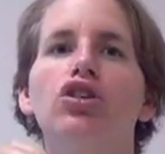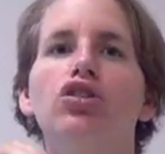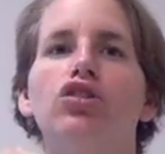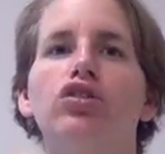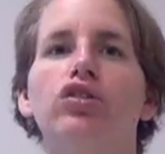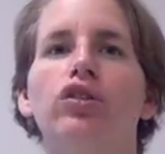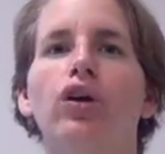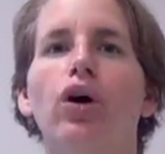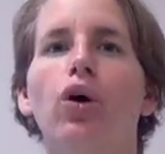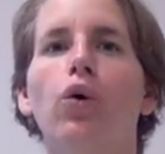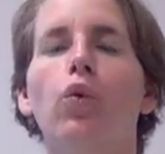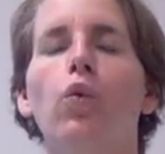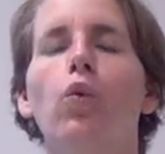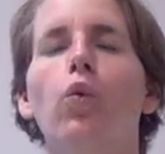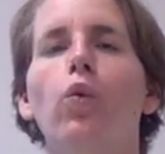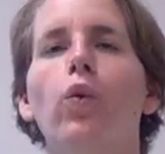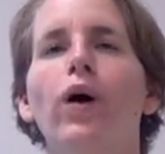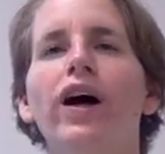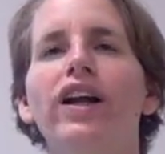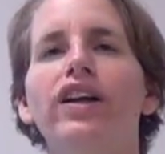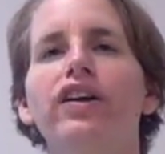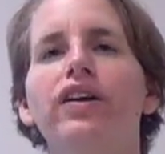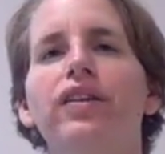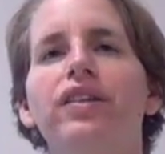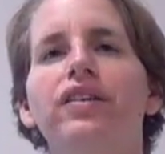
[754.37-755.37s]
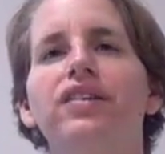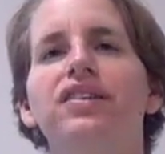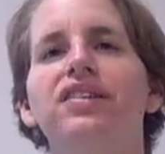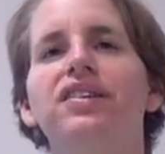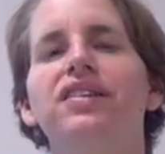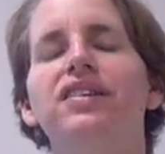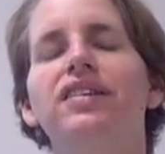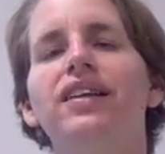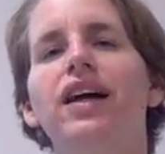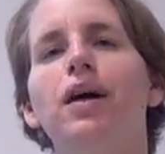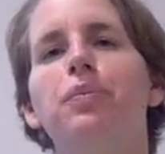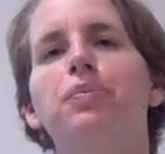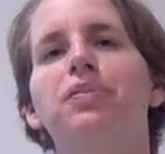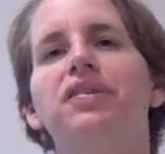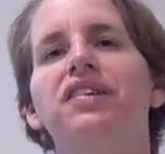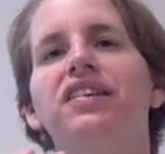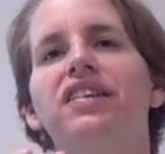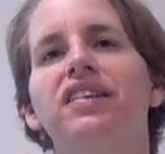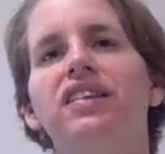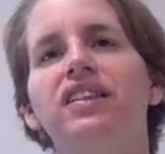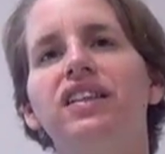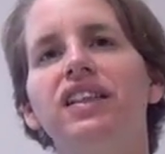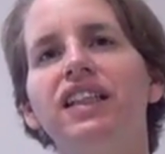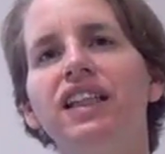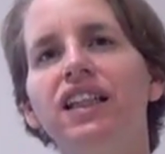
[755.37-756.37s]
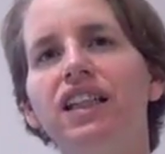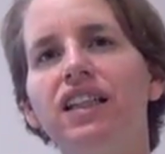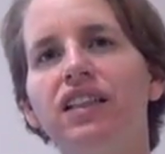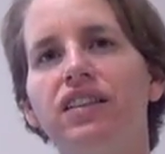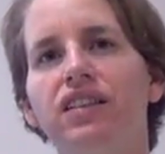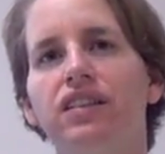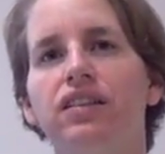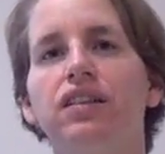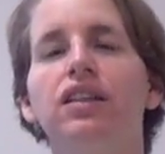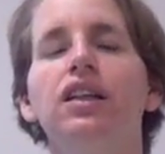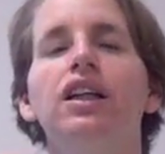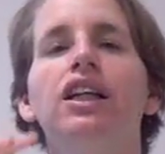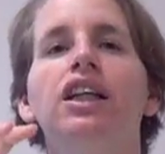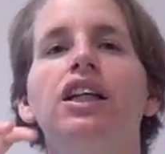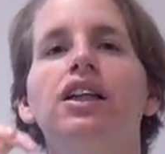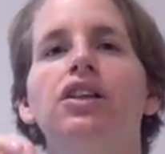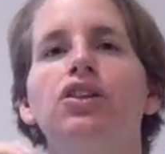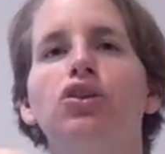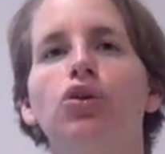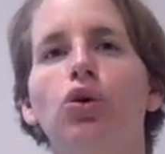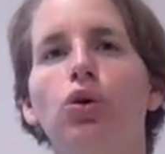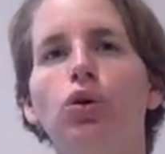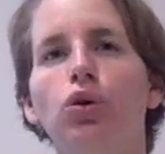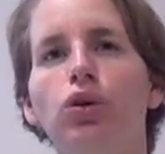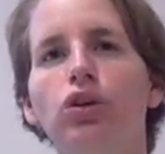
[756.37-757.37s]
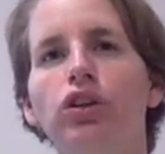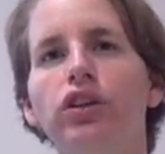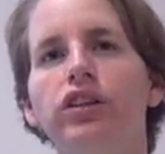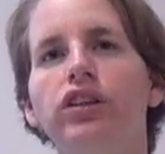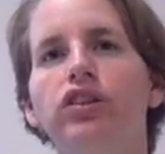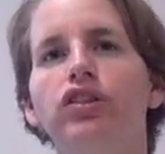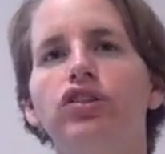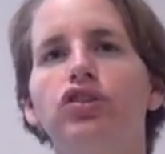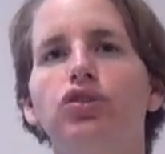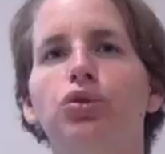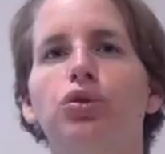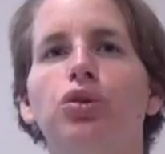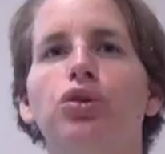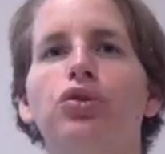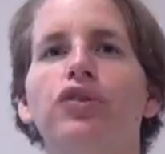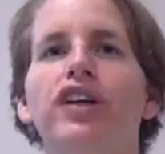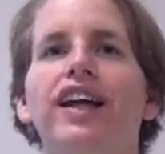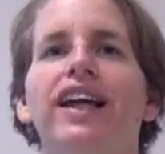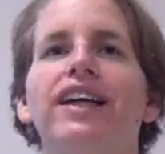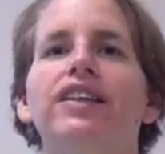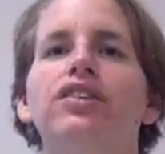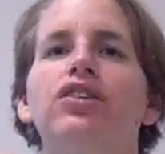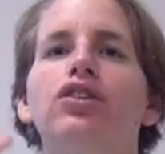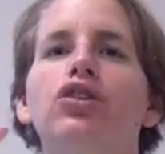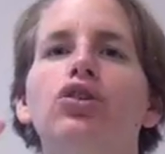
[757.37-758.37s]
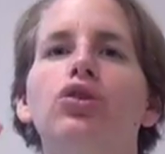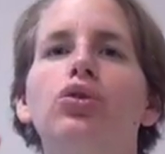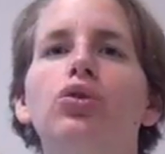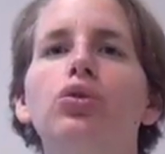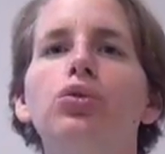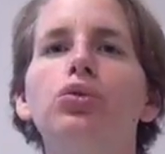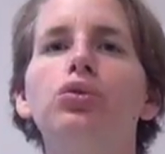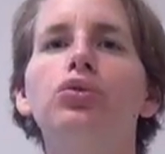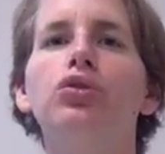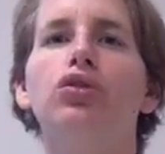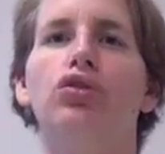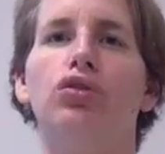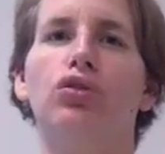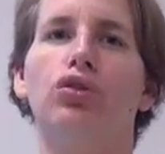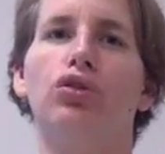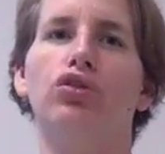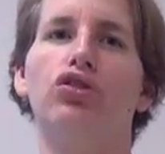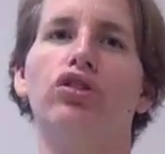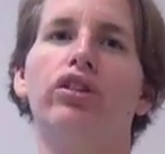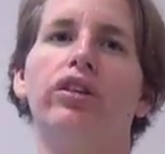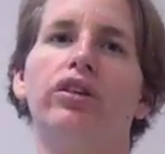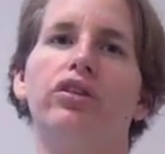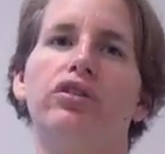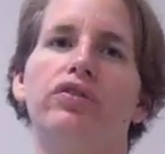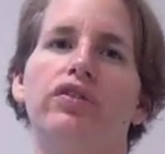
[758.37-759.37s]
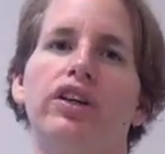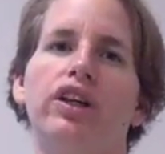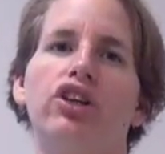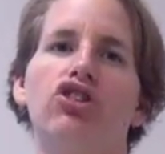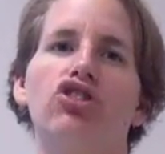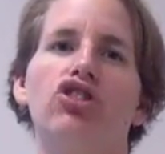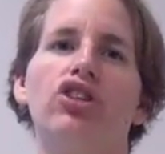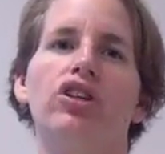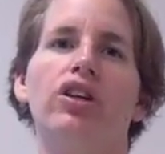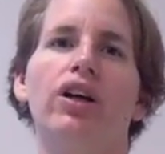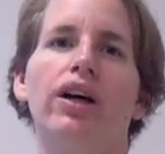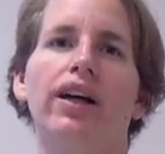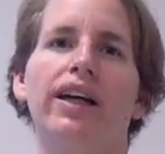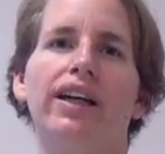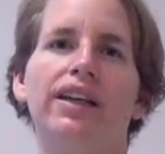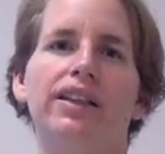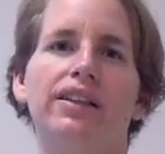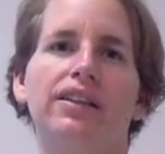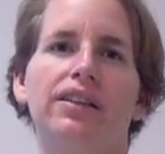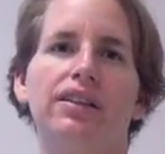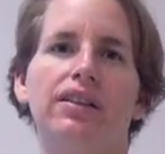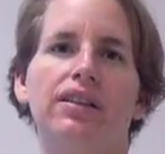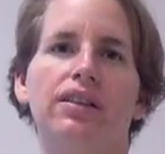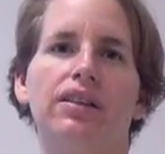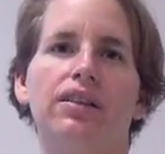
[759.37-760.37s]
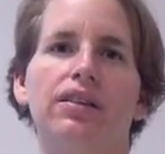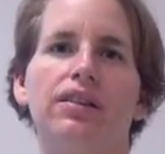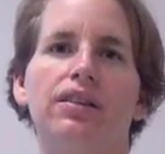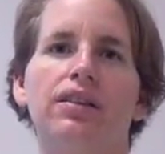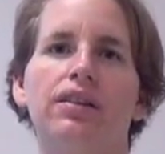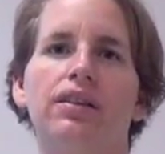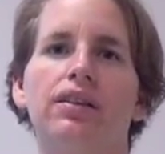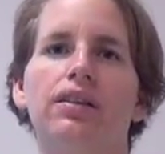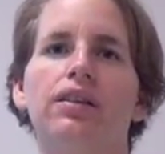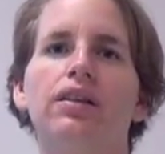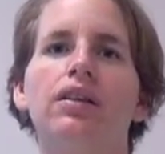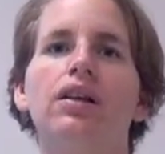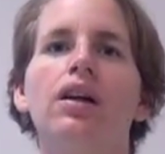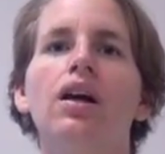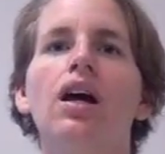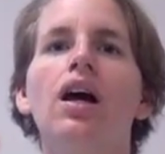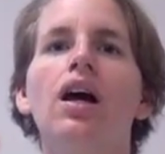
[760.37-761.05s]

So, what are the steps needed in order to create good social innovation ideas?